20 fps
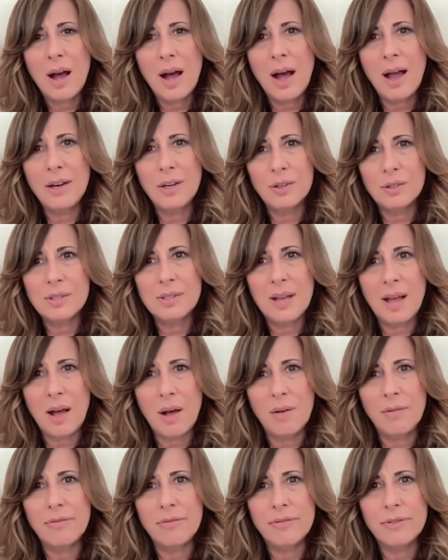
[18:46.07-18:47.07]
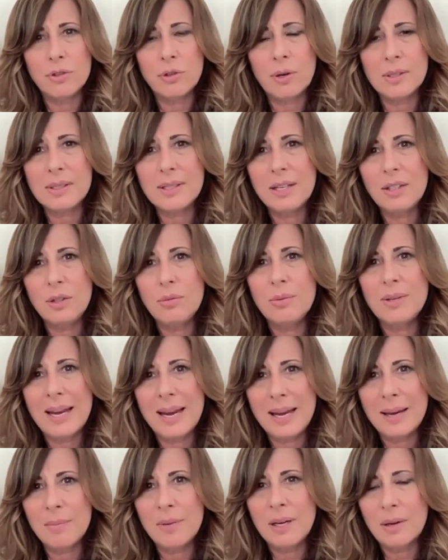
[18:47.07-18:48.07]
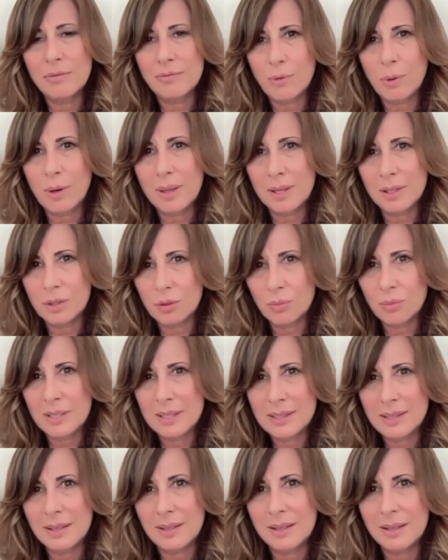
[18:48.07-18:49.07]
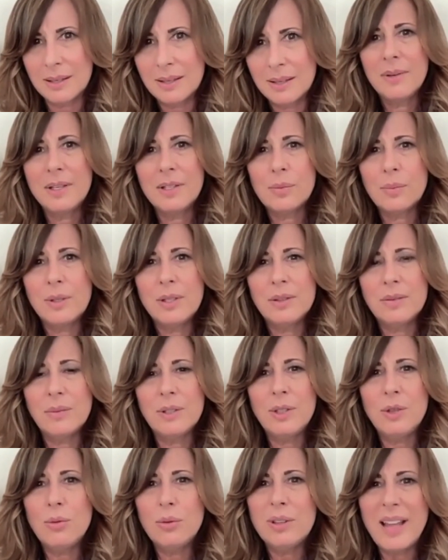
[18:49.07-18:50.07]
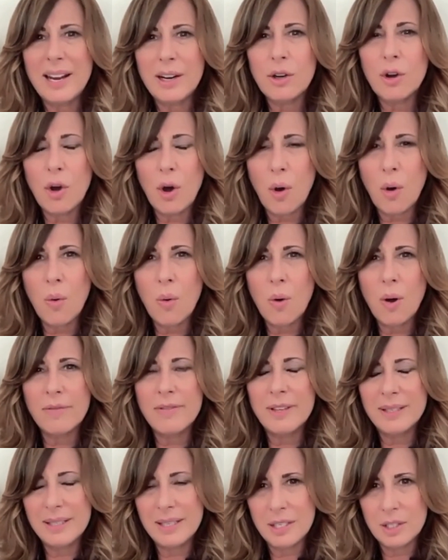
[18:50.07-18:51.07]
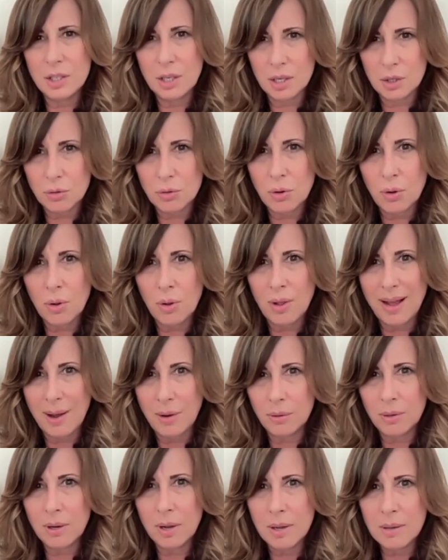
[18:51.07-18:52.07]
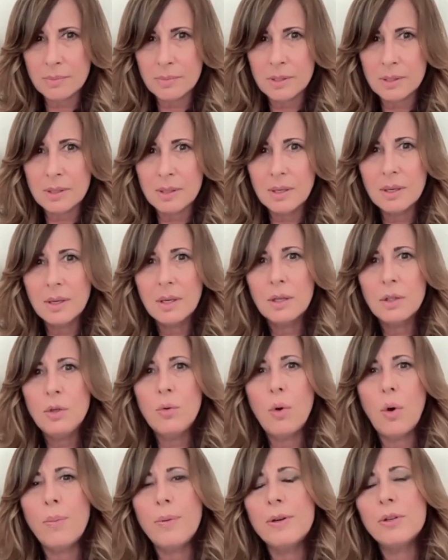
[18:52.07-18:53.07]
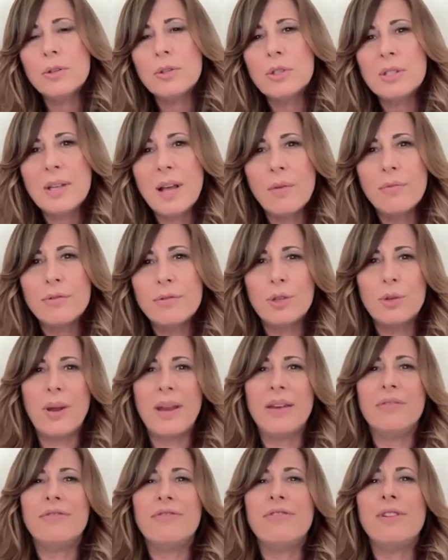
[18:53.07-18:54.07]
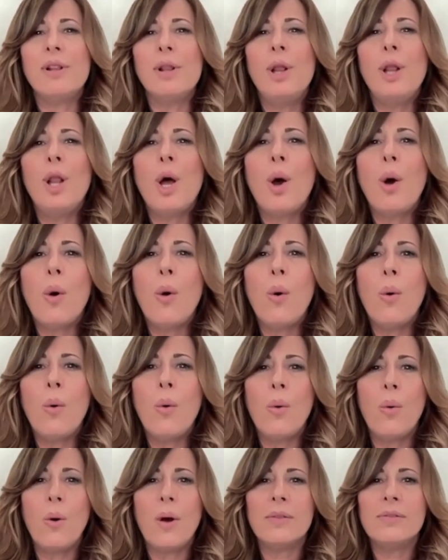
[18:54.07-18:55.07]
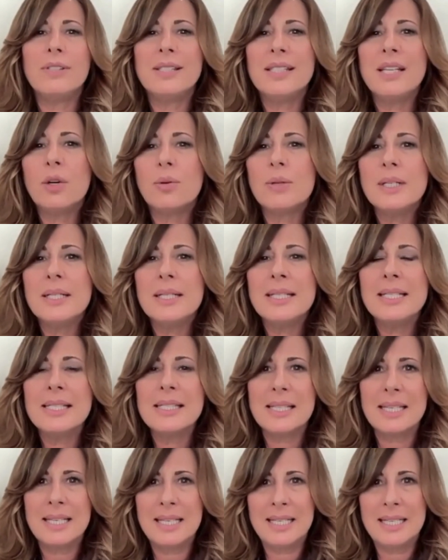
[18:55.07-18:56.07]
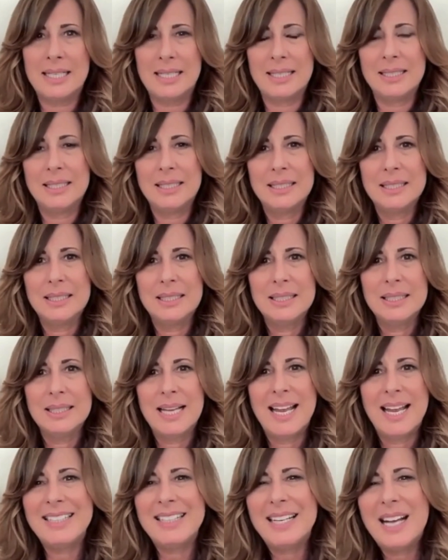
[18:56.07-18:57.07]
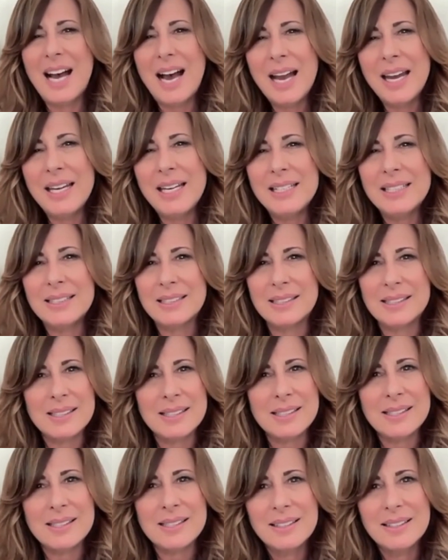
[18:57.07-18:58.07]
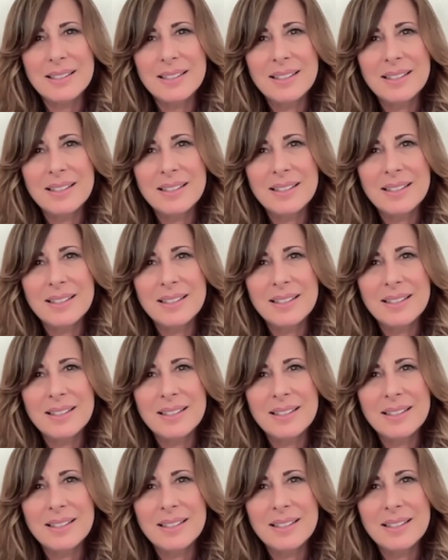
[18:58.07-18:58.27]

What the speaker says: higher self. Trust that you came here for this reason. Because when you let go of the need to control outcomes, you open yourself to a flow of synchronicity and guidance